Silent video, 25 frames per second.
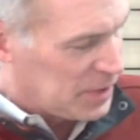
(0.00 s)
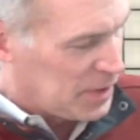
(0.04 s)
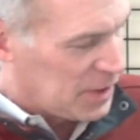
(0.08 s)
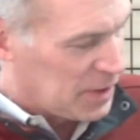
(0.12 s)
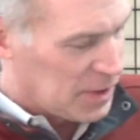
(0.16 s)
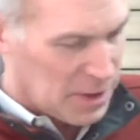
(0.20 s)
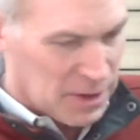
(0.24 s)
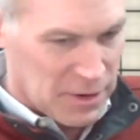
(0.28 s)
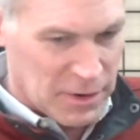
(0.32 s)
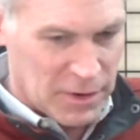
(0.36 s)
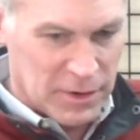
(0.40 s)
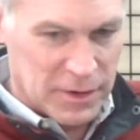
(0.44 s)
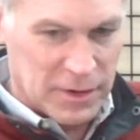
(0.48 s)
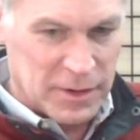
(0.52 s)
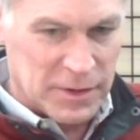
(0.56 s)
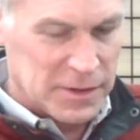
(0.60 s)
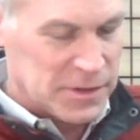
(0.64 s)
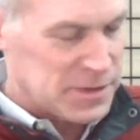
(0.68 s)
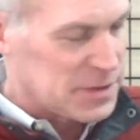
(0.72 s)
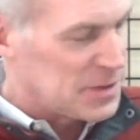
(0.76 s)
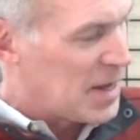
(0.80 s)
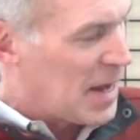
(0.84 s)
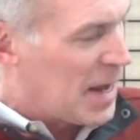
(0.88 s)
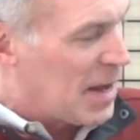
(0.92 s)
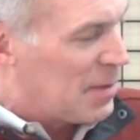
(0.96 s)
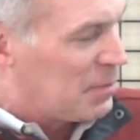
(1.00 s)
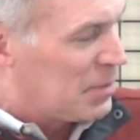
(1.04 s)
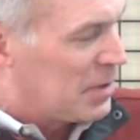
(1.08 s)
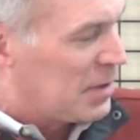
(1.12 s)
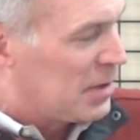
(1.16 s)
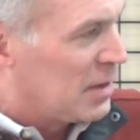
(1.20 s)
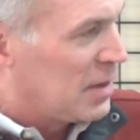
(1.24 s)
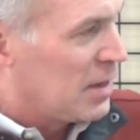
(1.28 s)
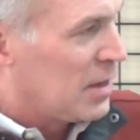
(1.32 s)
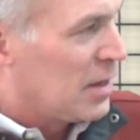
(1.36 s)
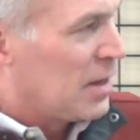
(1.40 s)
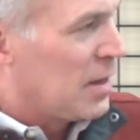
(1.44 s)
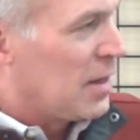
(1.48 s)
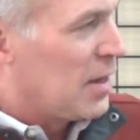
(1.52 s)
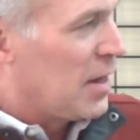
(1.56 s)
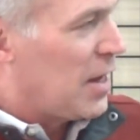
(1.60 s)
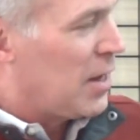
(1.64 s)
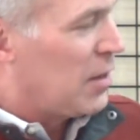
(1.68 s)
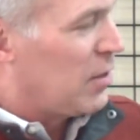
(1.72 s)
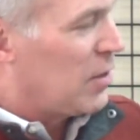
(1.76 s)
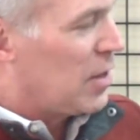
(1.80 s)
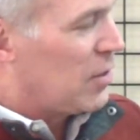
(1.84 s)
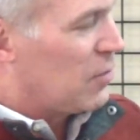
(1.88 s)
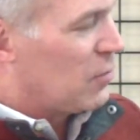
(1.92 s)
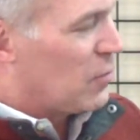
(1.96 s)
in our snap,
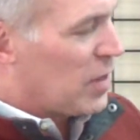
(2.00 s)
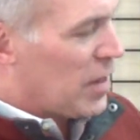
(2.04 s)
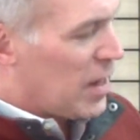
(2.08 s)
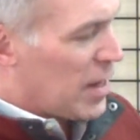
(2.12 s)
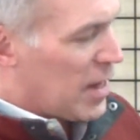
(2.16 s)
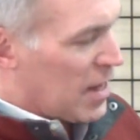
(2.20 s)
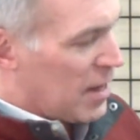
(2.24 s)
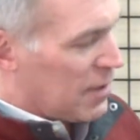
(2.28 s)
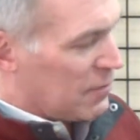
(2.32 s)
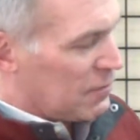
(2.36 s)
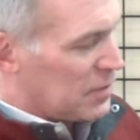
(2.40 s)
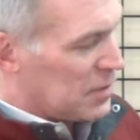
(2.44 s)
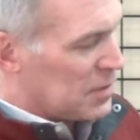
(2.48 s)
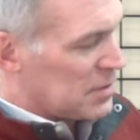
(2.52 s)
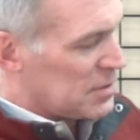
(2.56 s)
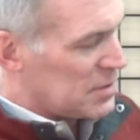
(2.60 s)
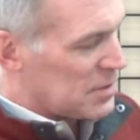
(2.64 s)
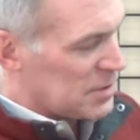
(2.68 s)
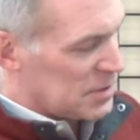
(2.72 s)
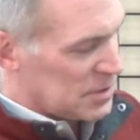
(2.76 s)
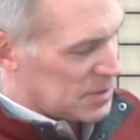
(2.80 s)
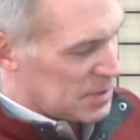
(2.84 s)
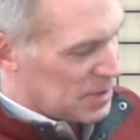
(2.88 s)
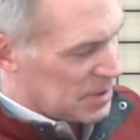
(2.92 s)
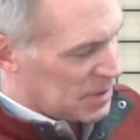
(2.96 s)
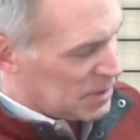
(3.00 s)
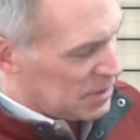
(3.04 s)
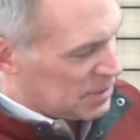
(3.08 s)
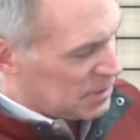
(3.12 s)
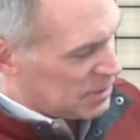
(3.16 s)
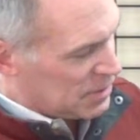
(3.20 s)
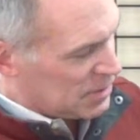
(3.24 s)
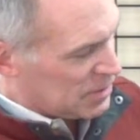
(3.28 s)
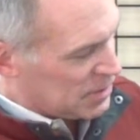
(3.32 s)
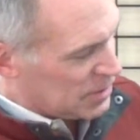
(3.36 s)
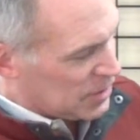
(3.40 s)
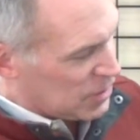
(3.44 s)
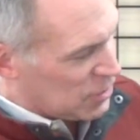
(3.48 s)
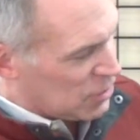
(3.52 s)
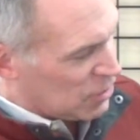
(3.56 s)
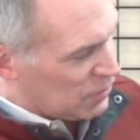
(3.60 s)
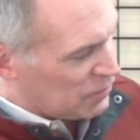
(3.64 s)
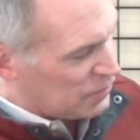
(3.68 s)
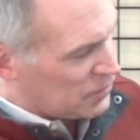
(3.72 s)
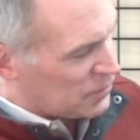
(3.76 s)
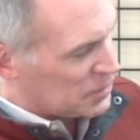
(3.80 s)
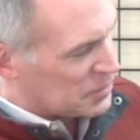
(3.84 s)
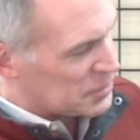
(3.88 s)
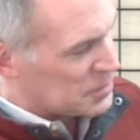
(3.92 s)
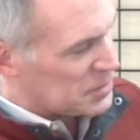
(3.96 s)
and then we have this as a, you know,
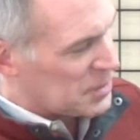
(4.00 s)
full